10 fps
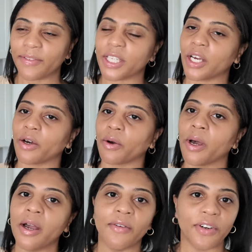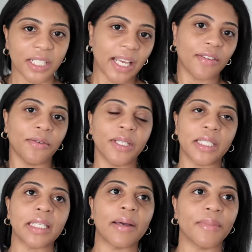So for safety
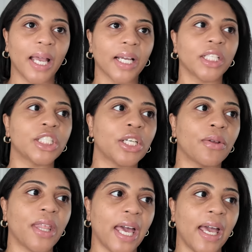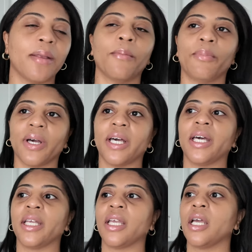reasons, I'm not gonna show that,
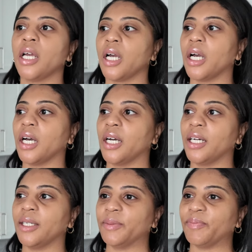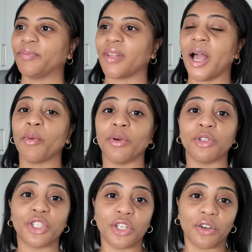but um, I will
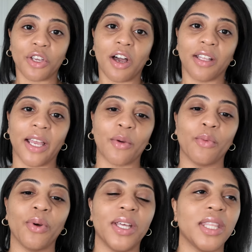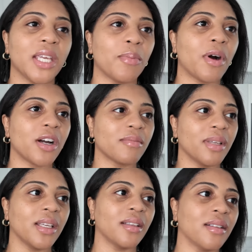show y'all like what the
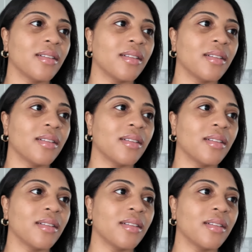apartment